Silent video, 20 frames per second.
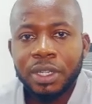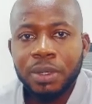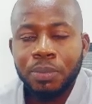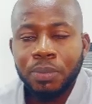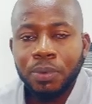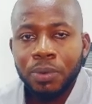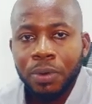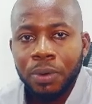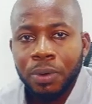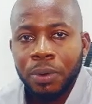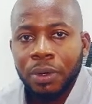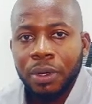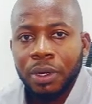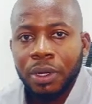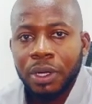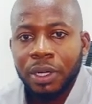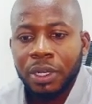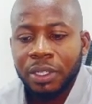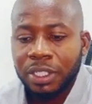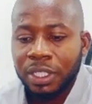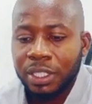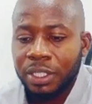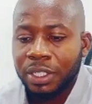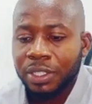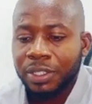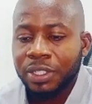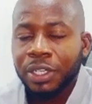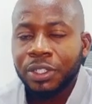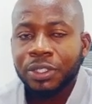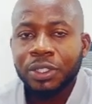Ibuo, and in
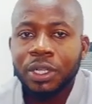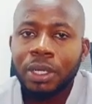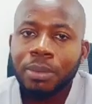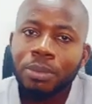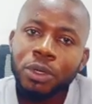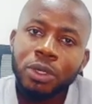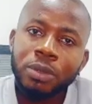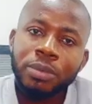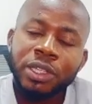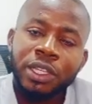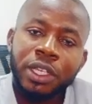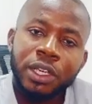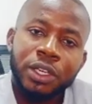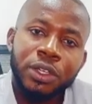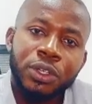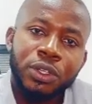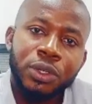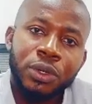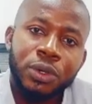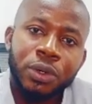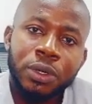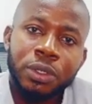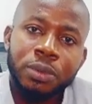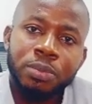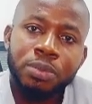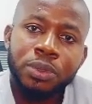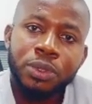this section, I'm going to be taking you on